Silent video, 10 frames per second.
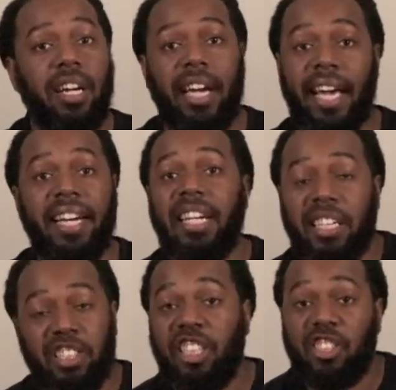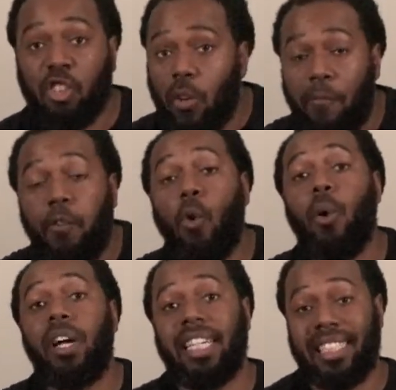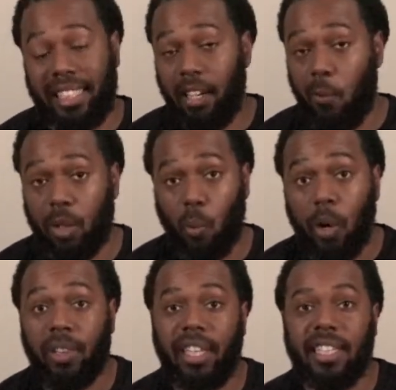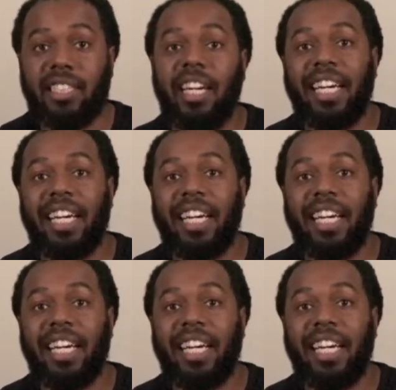and she doesn't show the full extent of what the world is,